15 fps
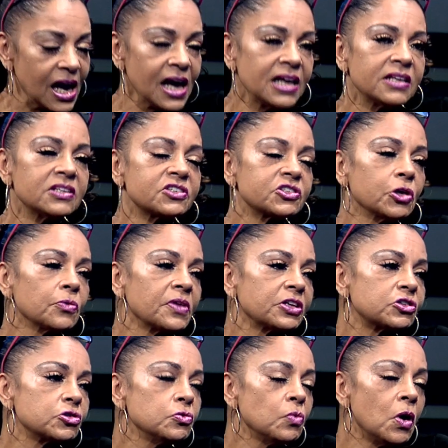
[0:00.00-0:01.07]
and so that
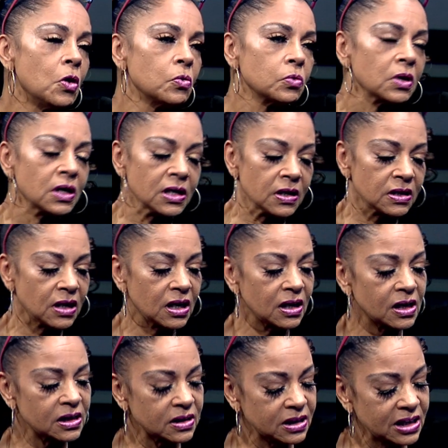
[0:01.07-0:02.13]
you won't
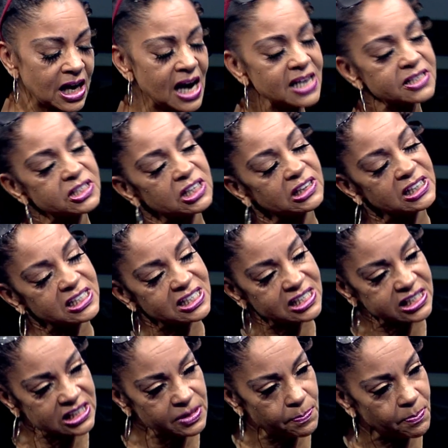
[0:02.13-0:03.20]
constantly
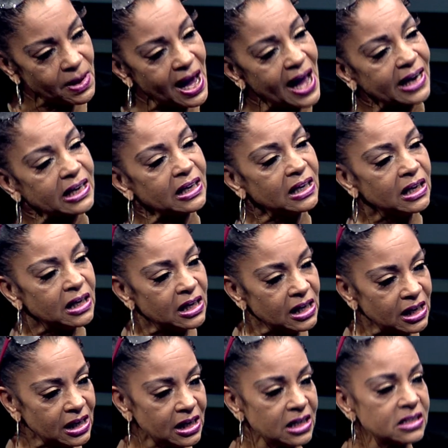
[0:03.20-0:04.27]
slip back
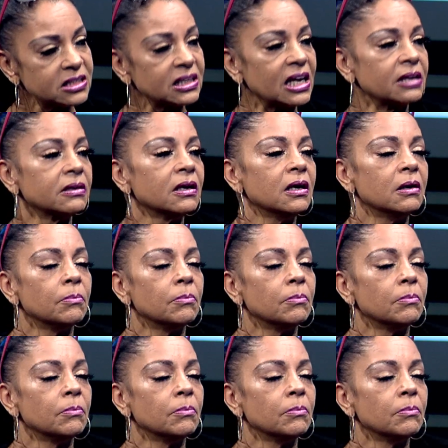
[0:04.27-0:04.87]
into that,